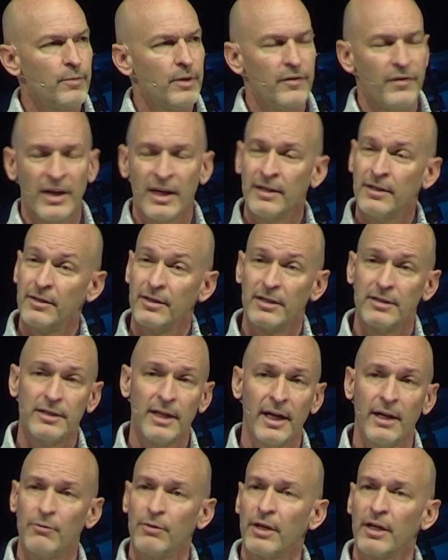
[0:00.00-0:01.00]
at the end of the
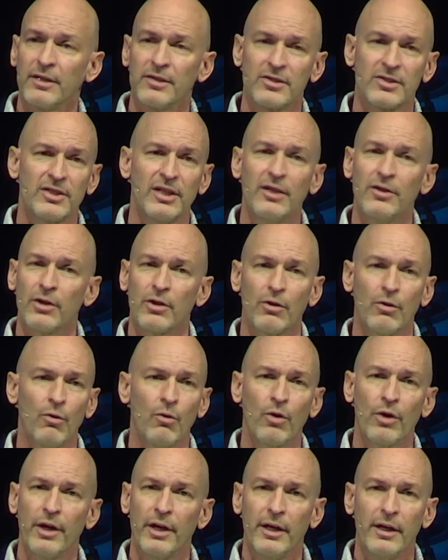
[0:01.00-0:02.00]
day, we got to see the
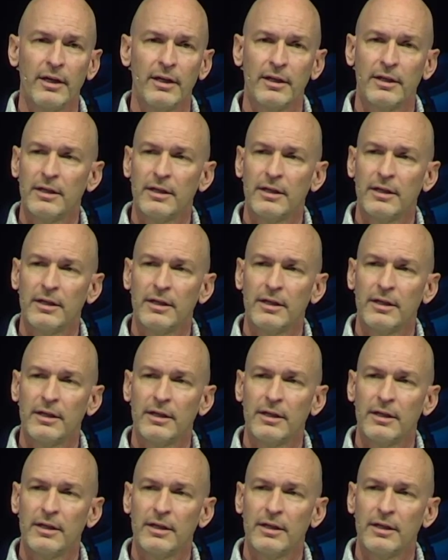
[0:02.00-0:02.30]
glory.